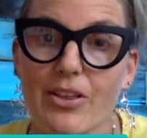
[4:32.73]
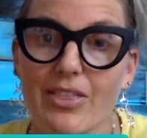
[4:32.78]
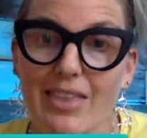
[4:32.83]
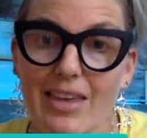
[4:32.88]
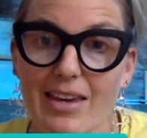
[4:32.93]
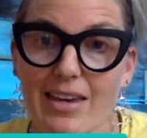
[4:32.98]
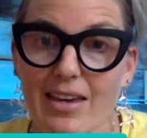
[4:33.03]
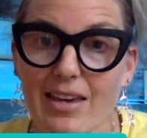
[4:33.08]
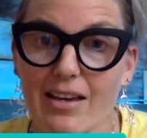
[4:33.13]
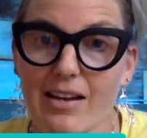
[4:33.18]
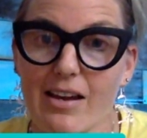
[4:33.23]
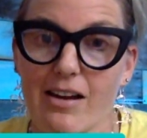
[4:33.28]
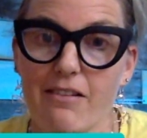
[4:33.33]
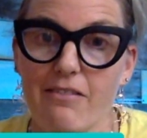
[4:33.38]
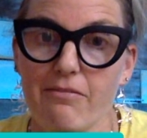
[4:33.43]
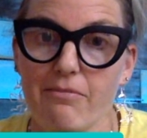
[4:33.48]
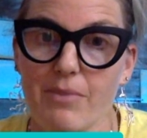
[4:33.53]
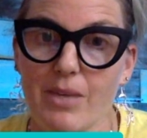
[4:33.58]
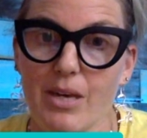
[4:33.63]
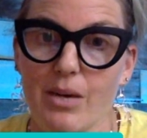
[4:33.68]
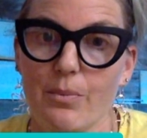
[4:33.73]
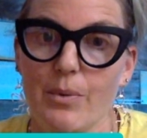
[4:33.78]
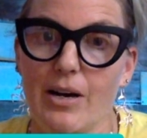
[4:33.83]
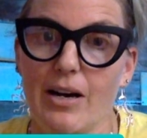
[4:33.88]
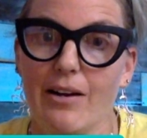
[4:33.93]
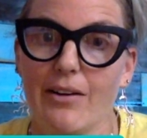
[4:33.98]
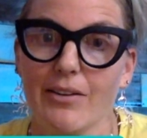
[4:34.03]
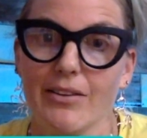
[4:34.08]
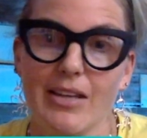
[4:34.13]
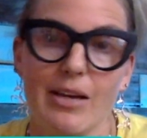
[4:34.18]
thinking of me
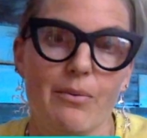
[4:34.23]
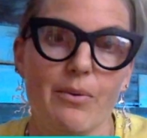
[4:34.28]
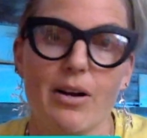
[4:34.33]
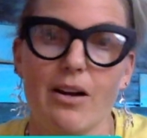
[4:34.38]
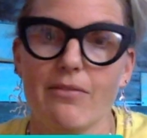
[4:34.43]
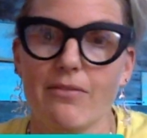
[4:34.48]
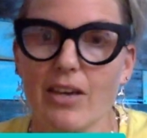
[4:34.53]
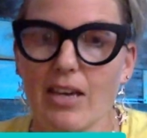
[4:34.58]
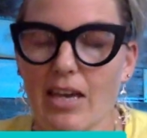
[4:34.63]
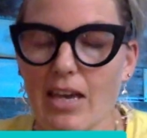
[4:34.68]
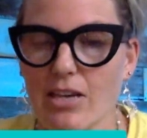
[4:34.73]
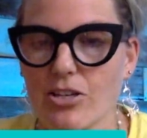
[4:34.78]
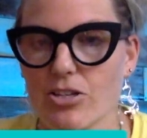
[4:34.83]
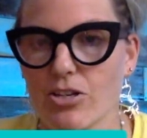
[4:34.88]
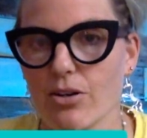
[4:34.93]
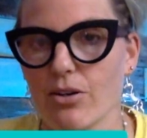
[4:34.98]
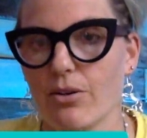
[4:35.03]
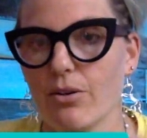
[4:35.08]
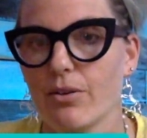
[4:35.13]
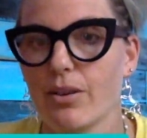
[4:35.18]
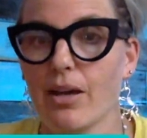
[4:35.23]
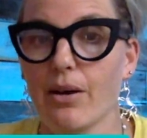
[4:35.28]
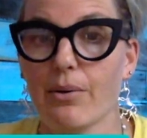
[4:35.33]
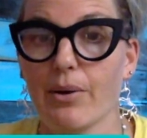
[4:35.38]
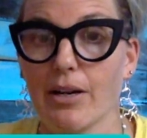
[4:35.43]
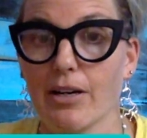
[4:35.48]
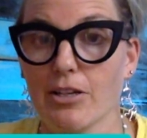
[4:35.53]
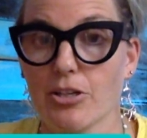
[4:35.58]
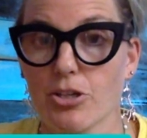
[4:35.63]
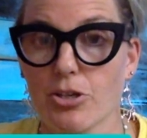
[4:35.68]
while they were on vacation or they were
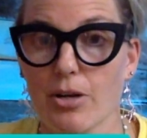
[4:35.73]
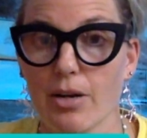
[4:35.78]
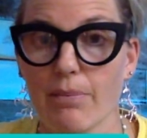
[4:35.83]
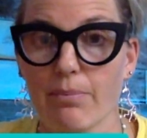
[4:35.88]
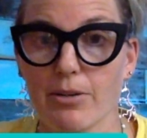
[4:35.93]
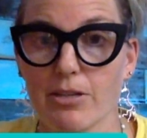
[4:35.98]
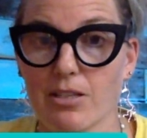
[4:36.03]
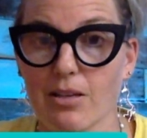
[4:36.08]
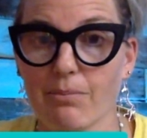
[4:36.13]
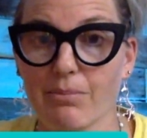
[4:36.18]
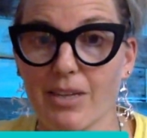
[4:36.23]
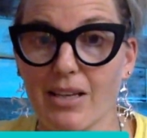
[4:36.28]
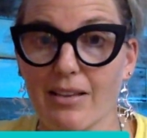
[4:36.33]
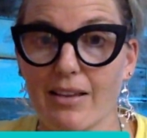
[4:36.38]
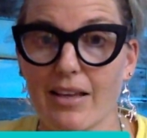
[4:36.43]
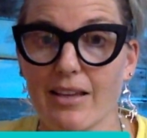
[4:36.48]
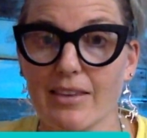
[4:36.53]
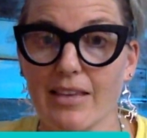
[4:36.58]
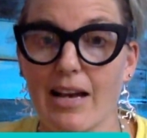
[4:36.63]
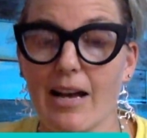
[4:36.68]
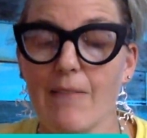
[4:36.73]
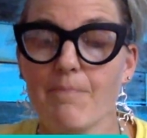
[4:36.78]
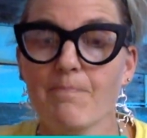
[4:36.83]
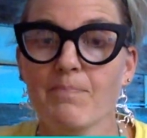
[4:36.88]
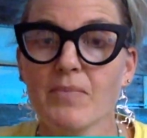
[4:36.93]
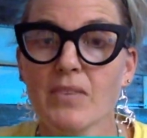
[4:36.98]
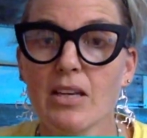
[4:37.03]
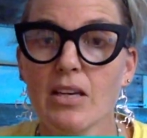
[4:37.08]
on a trip or something like that.